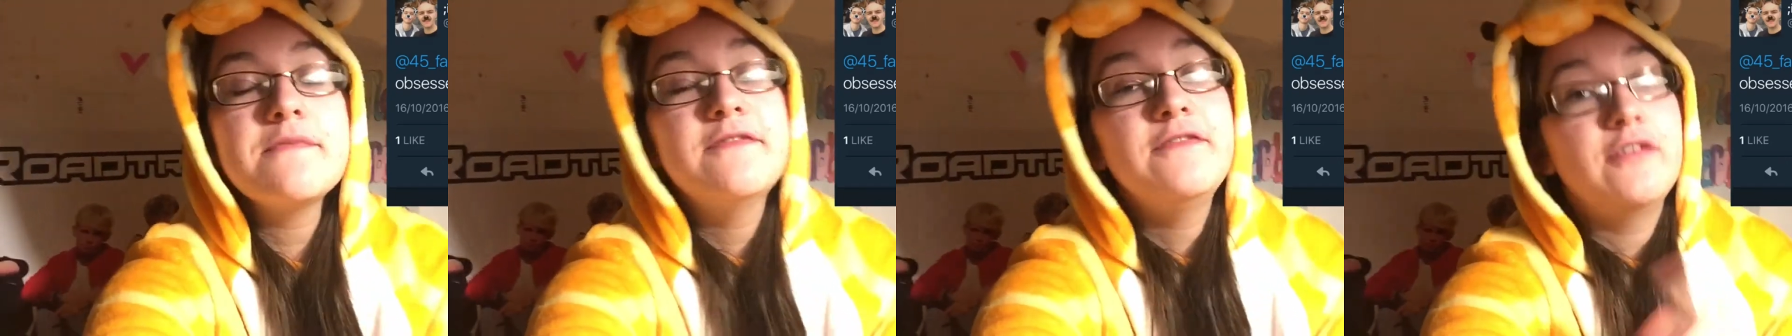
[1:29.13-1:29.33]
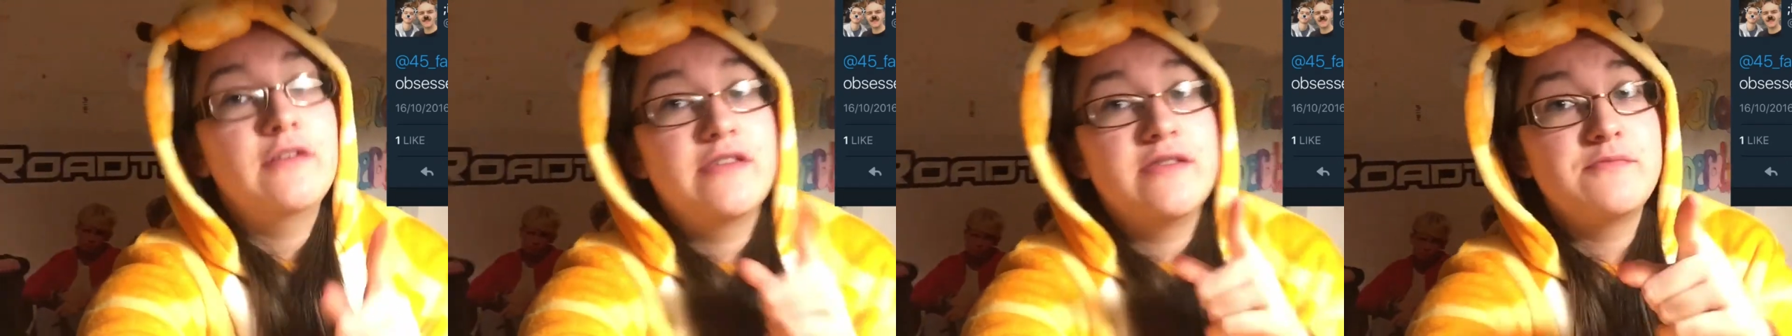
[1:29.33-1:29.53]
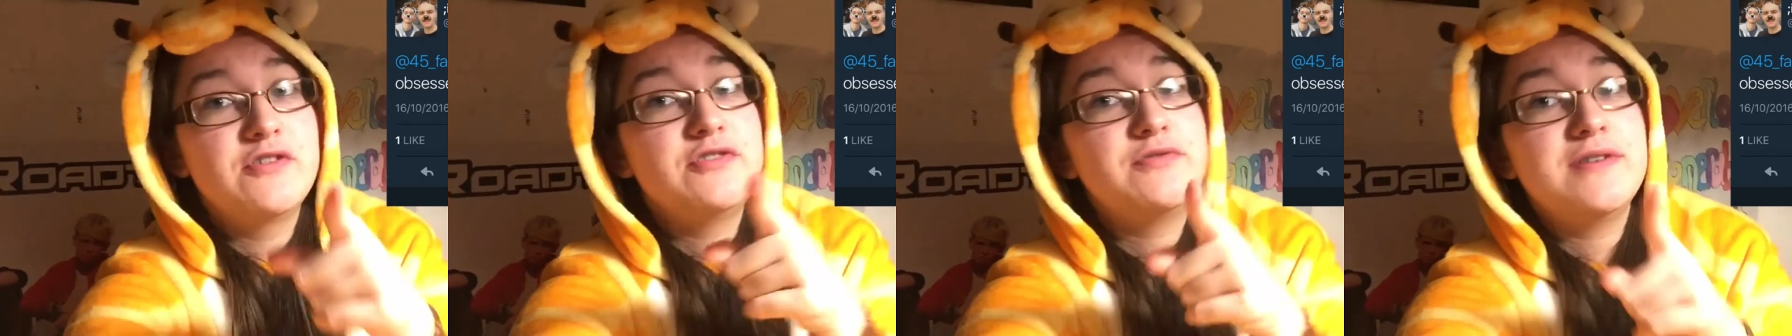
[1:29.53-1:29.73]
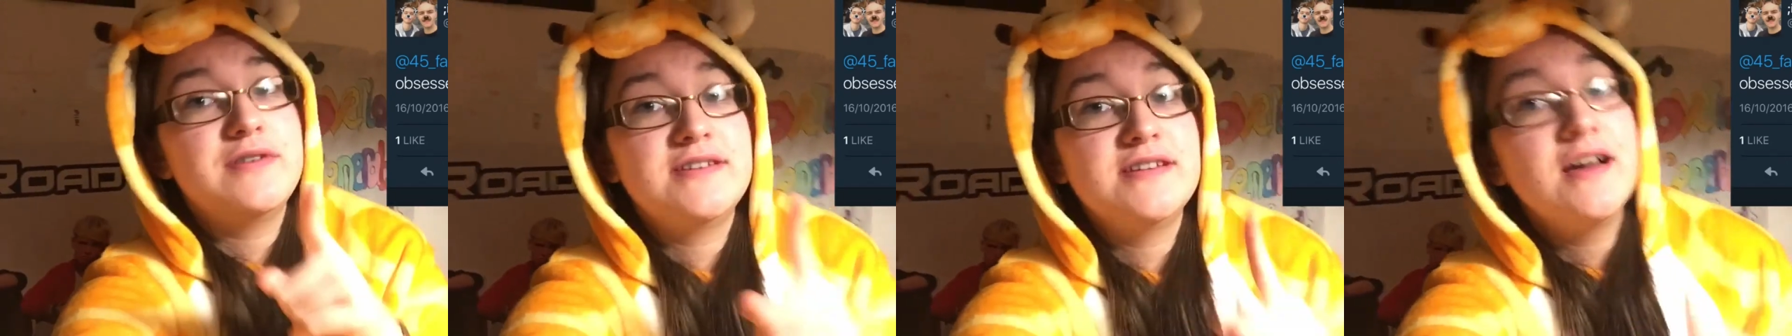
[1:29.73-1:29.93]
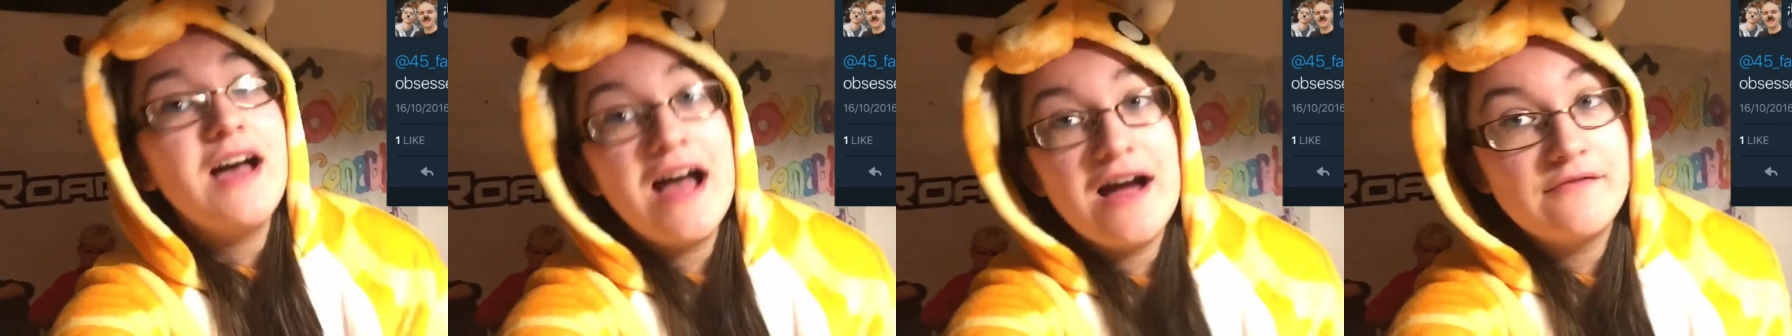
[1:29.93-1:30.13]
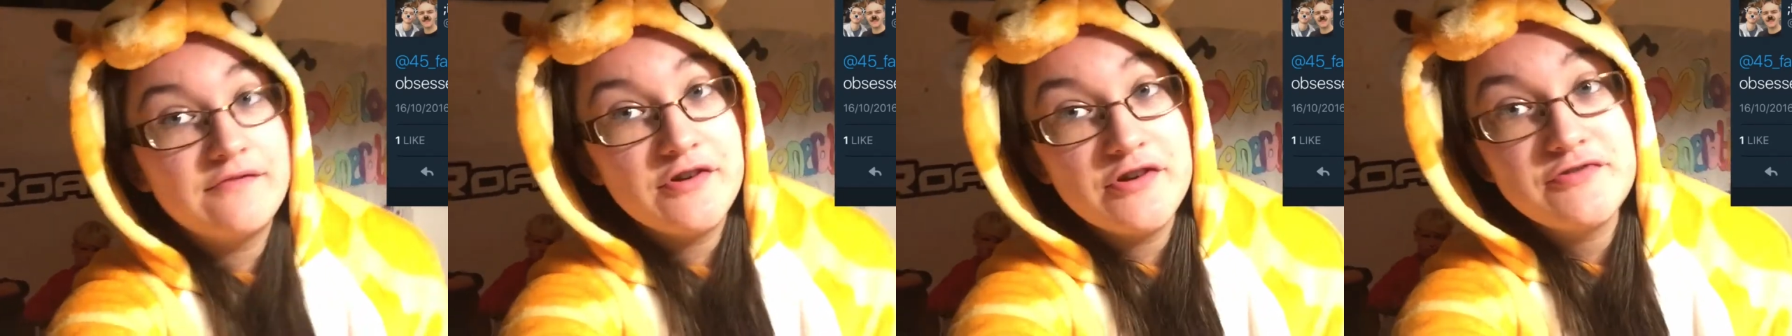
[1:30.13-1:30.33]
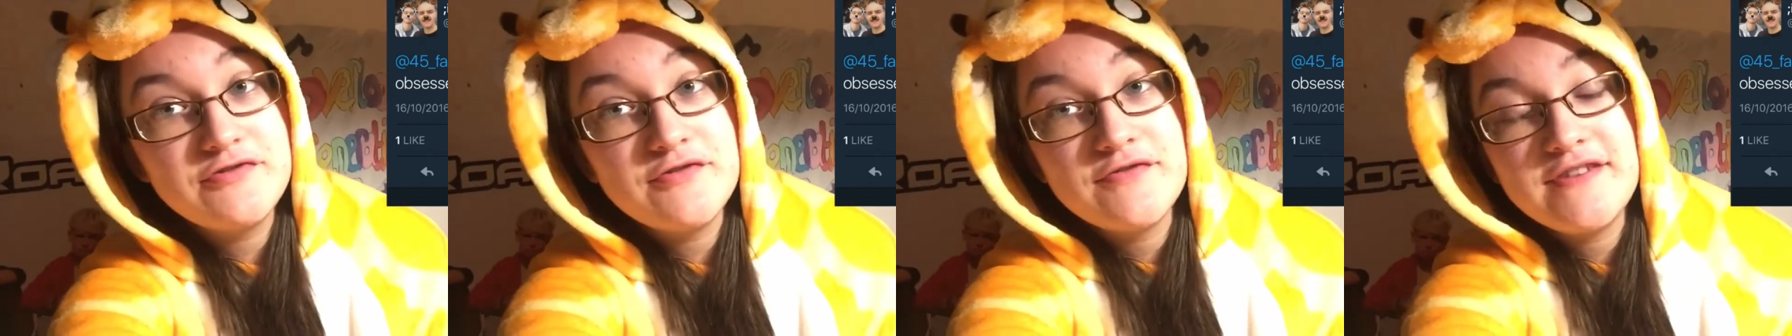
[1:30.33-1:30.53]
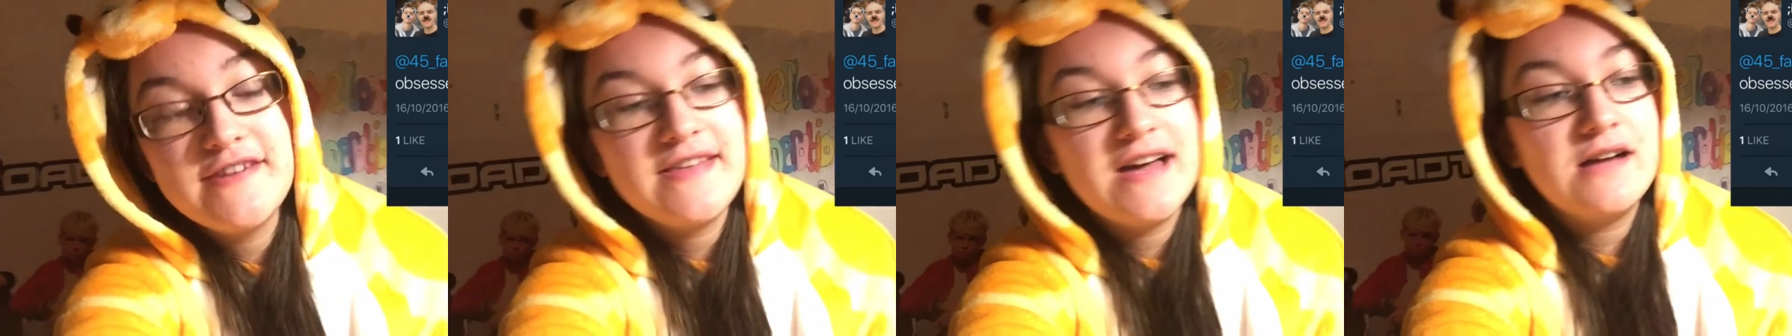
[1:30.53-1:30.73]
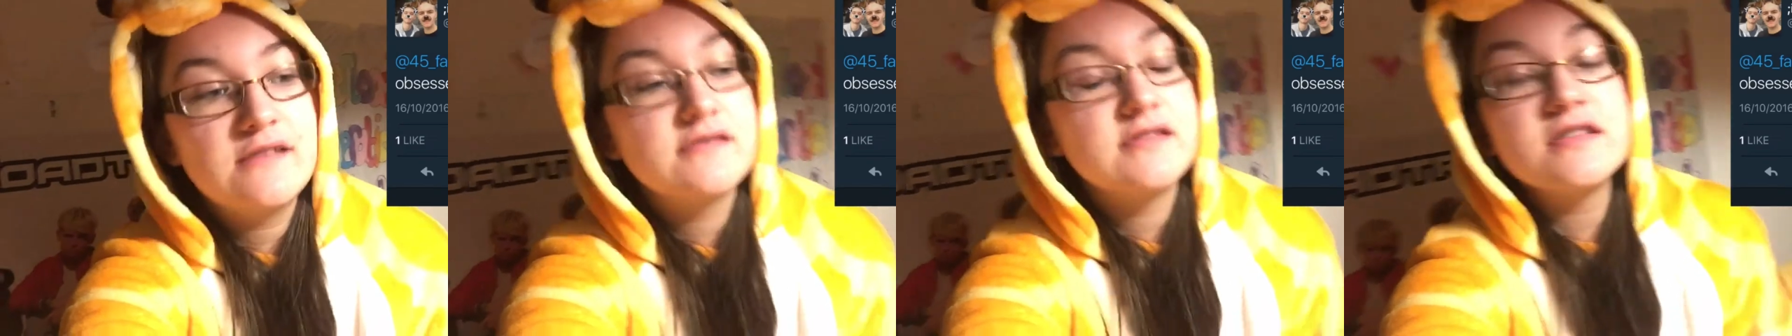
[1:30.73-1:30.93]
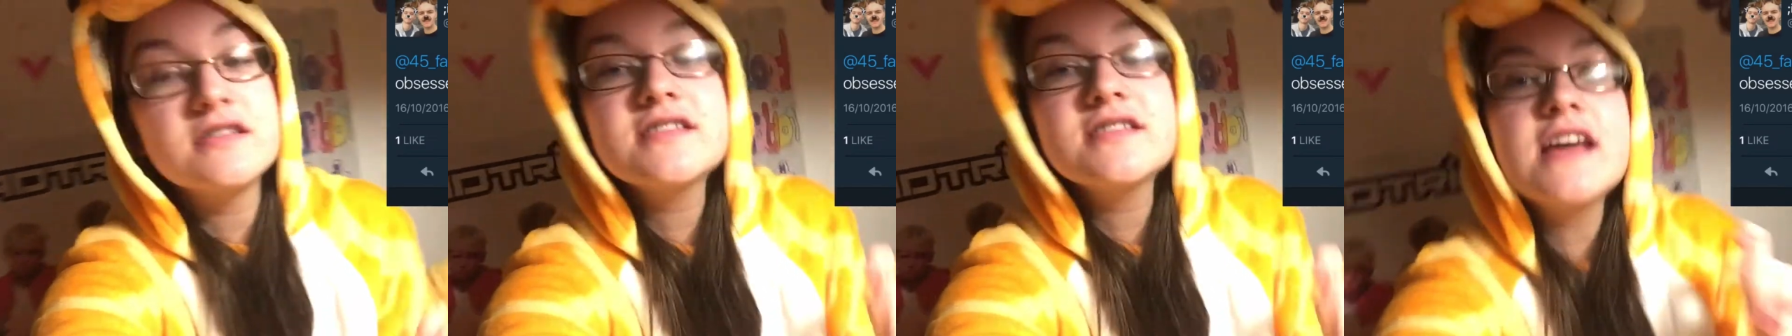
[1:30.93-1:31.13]
Follow them on Twitter, at
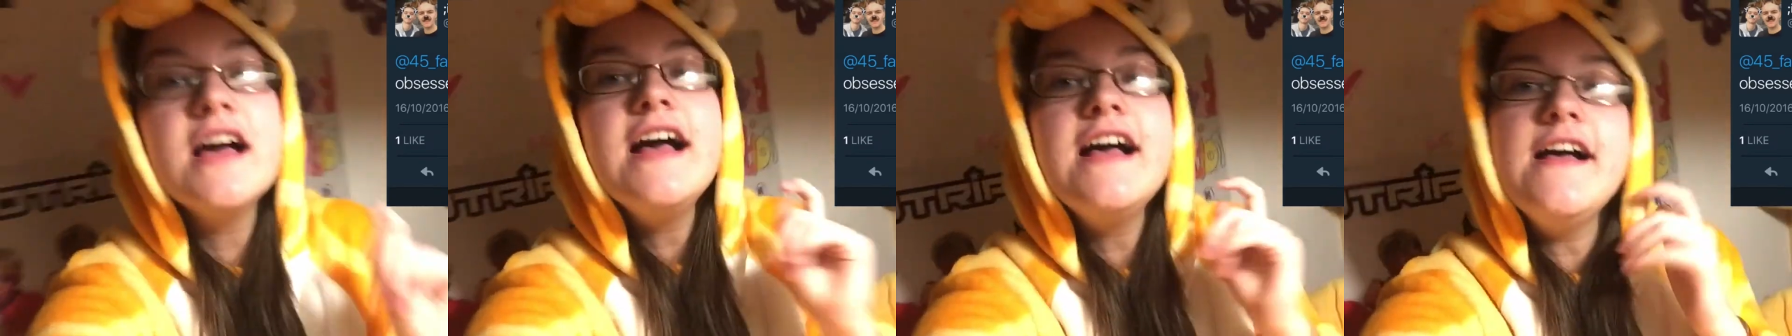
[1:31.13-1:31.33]
RoadTrip3000.